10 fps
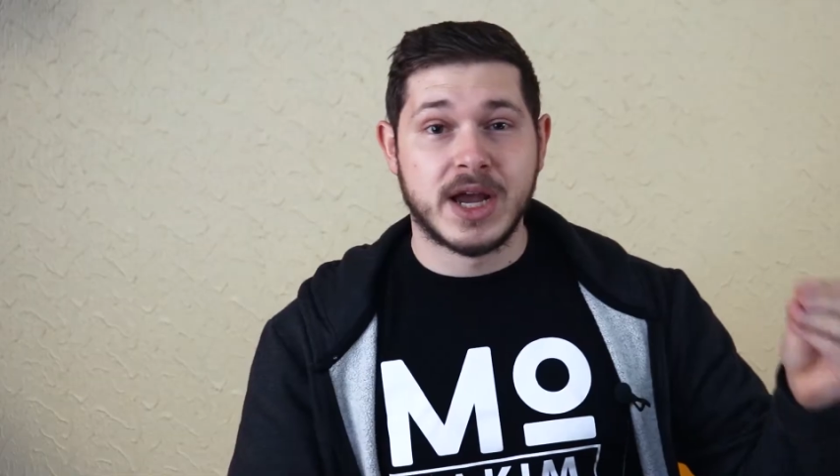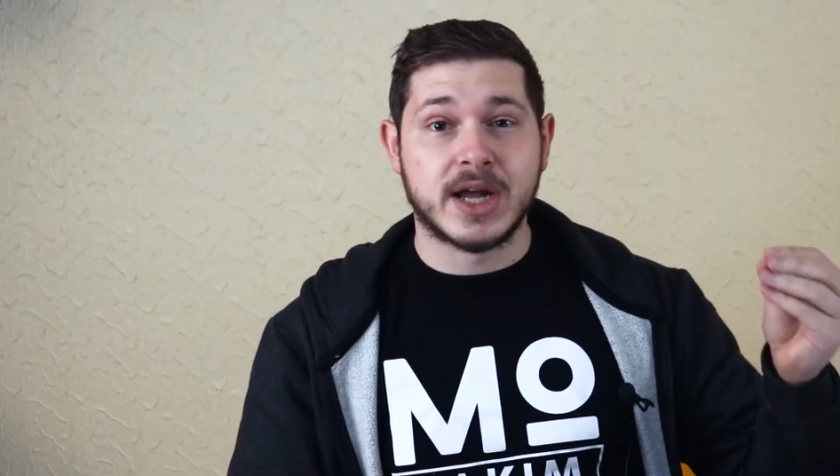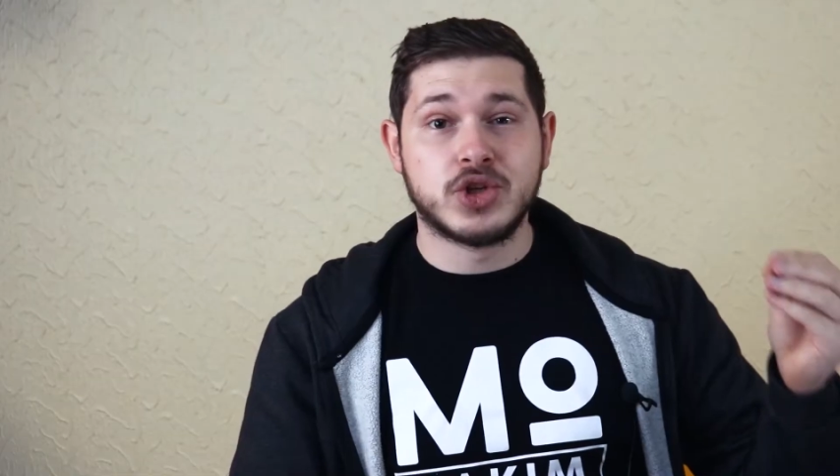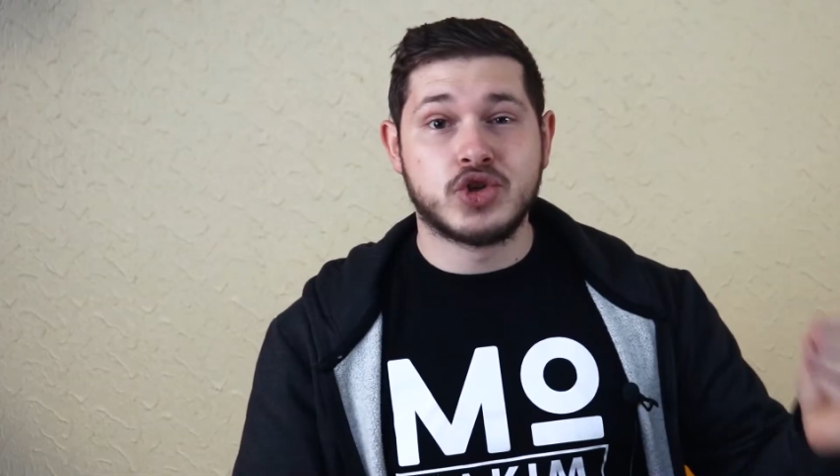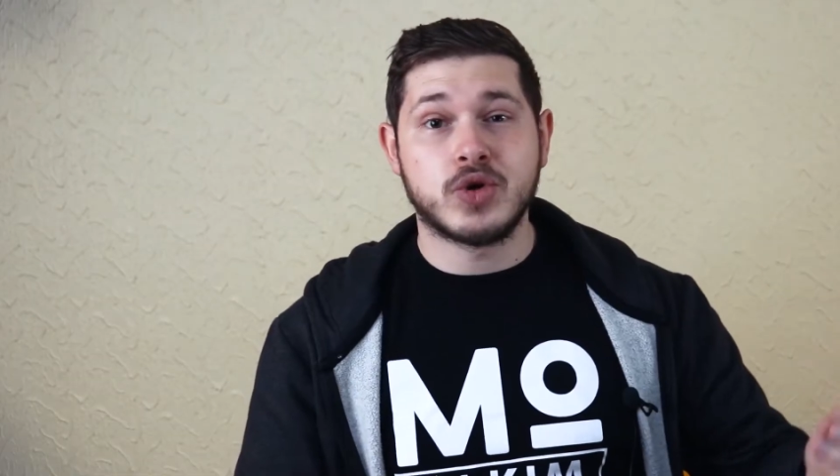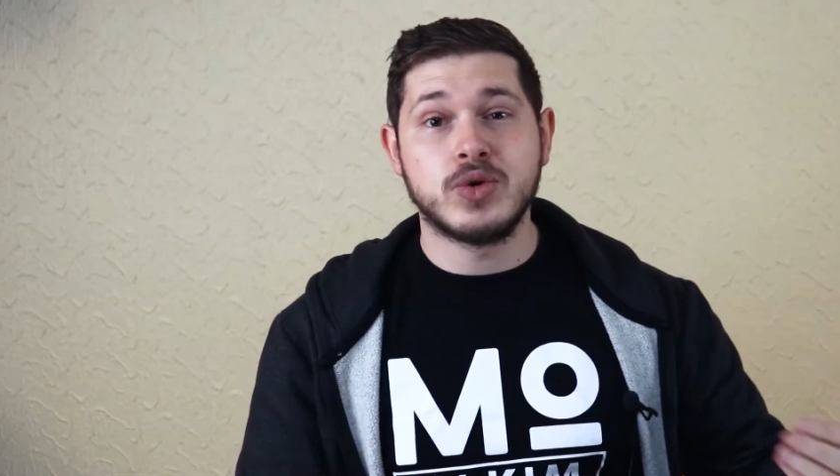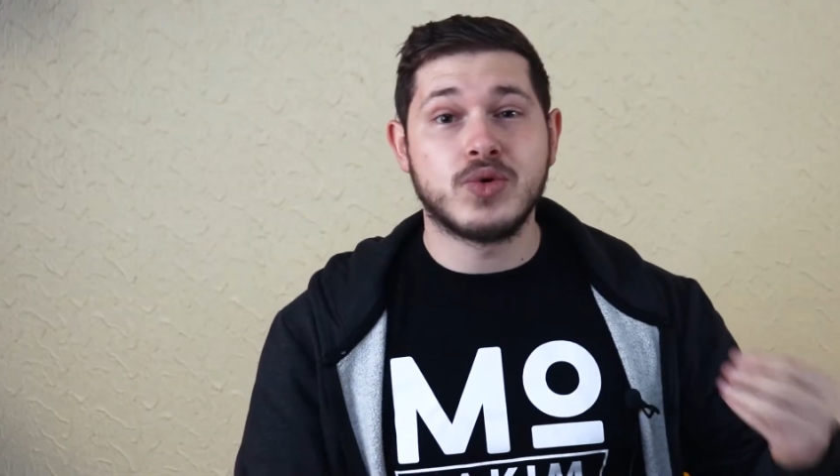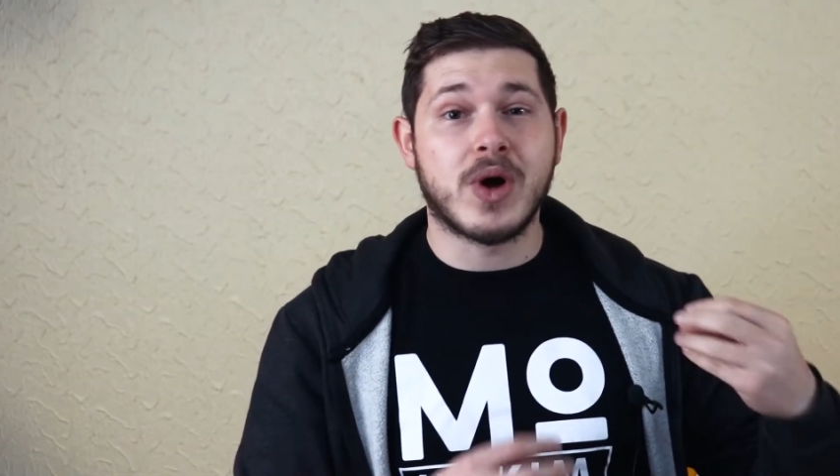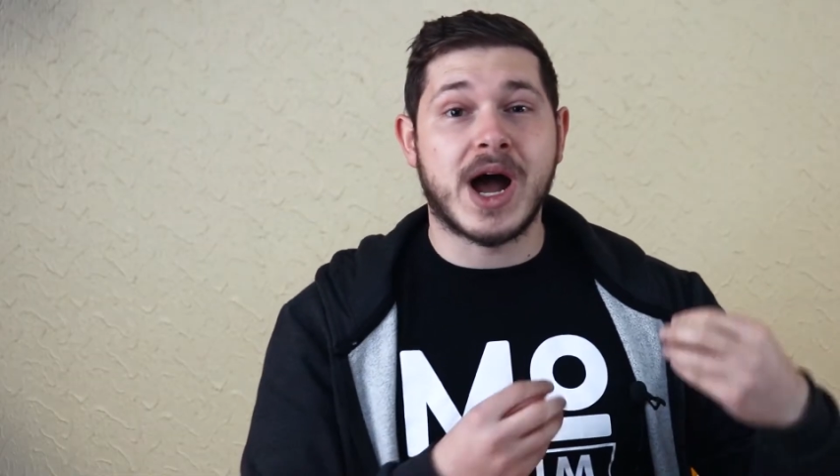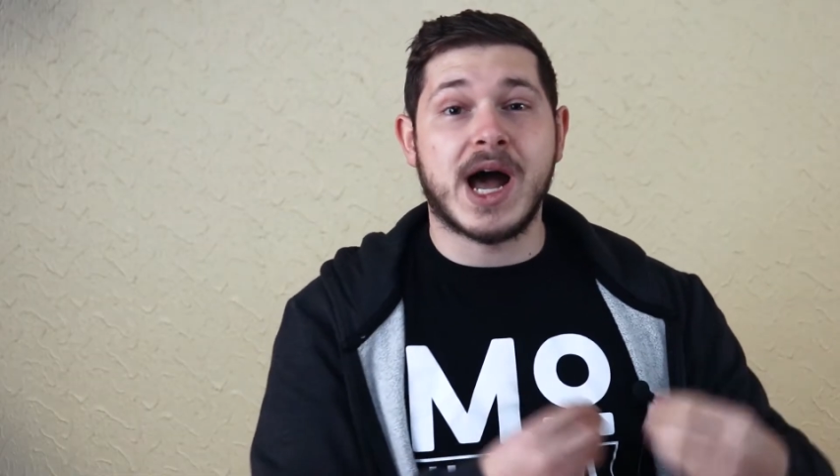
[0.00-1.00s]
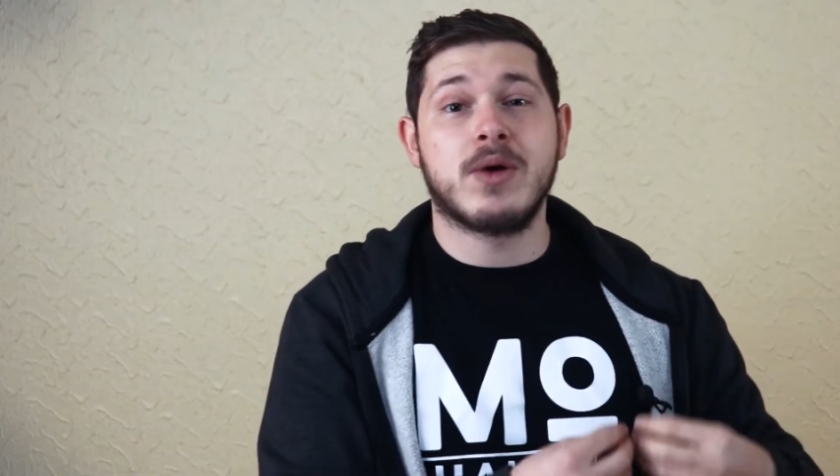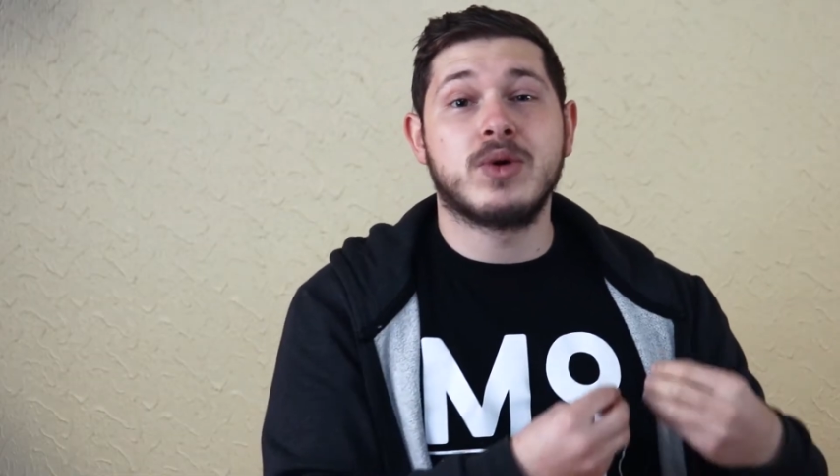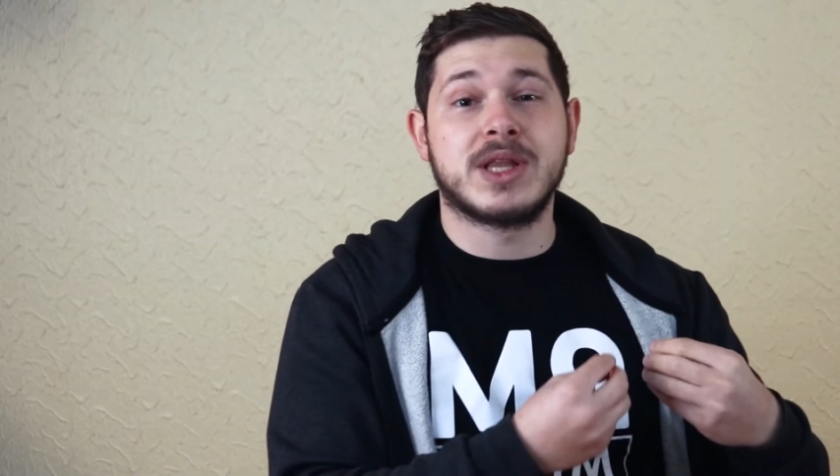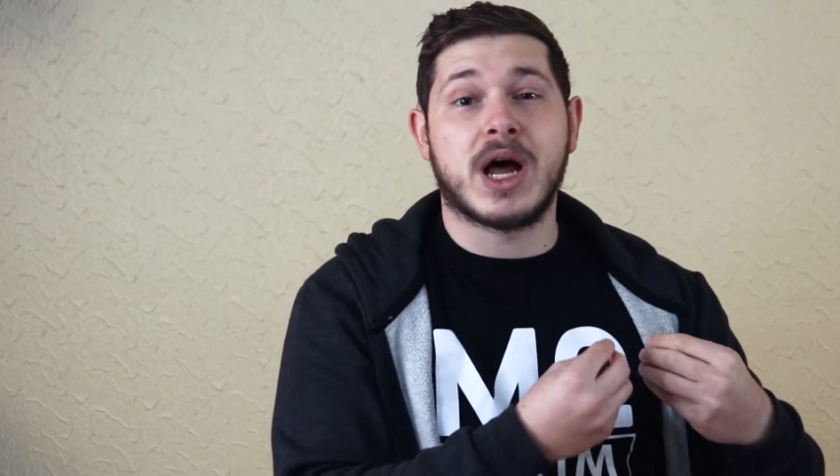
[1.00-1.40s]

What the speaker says: and show you how would